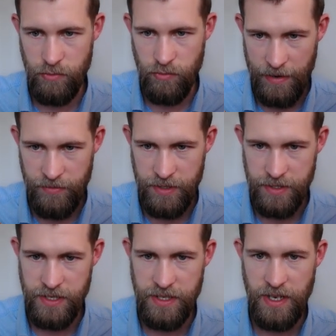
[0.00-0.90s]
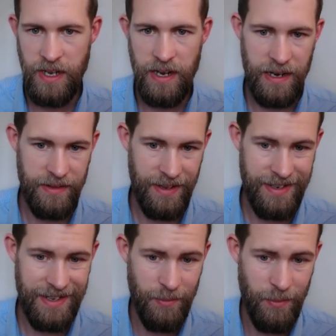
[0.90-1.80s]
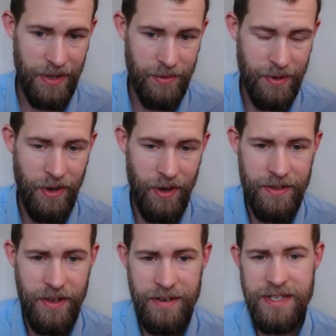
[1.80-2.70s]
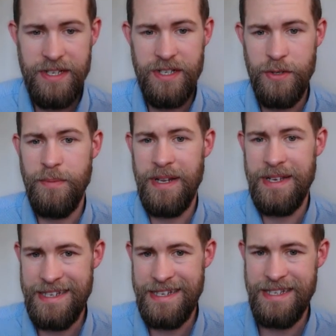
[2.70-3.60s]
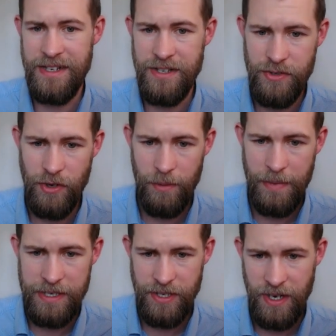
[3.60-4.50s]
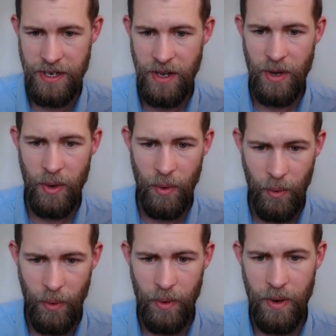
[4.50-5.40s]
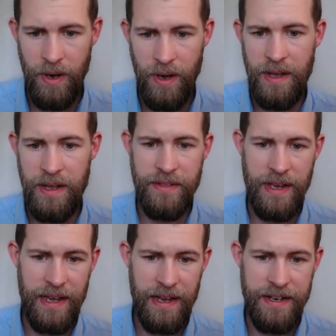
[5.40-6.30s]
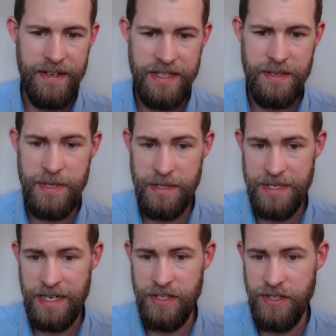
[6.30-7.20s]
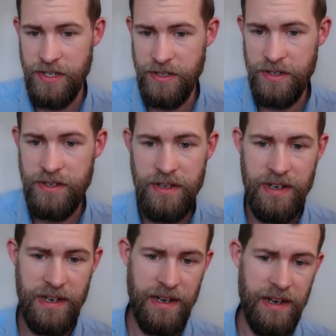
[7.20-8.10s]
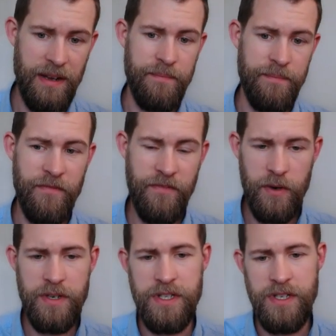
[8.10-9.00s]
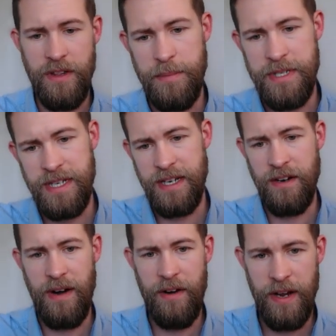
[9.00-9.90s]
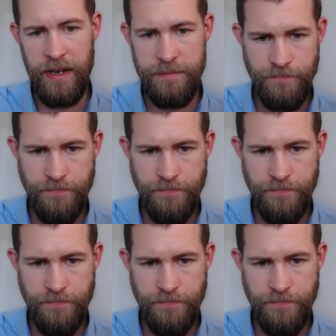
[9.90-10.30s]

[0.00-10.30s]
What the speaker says: reference, and then whether or not there is a suitable existing control measure or there needs to be some attention focused on that particular area,